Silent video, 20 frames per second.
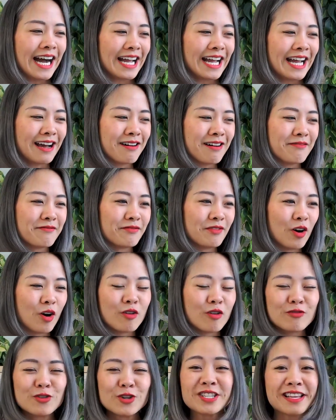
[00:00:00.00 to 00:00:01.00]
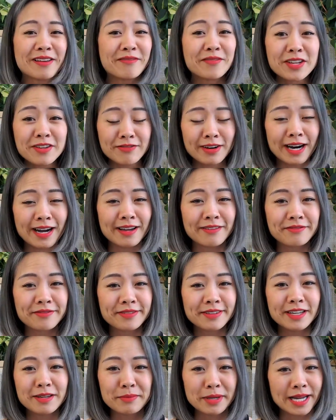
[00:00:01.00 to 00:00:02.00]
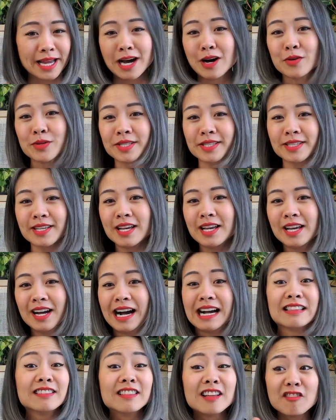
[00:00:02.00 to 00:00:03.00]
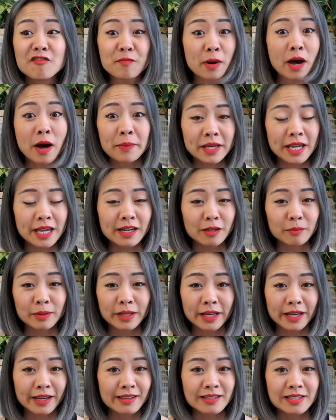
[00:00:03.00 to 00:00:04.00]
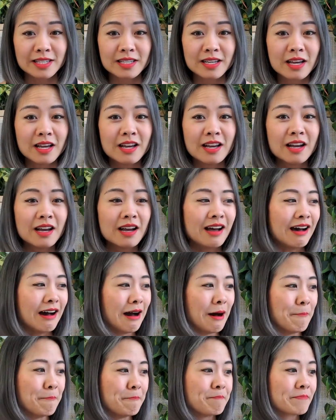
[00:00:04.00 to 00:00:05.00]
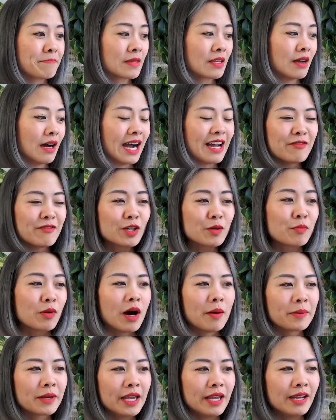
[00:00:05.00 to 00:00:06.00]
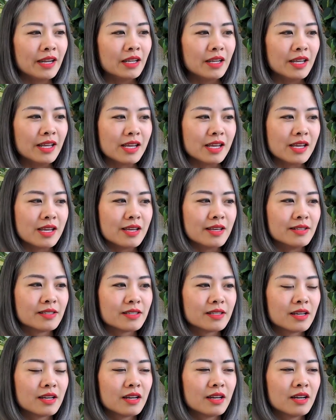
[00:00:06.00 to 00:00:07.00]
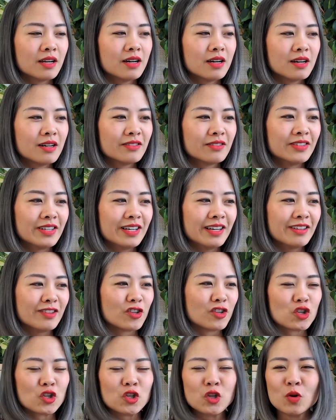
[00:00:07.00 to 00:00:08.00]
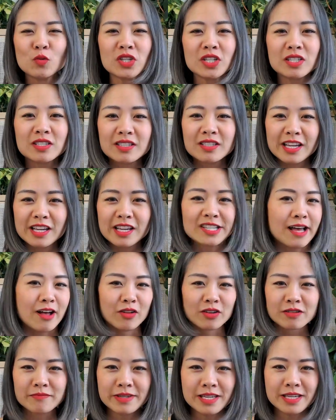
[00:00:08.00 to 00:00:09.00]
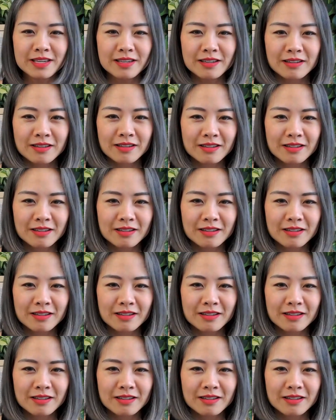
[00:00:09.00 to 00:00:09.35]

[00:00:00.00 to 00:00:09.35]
I have over 75 in my house. I love propagating plants. I feel like propagating is the closest thing to alchemy,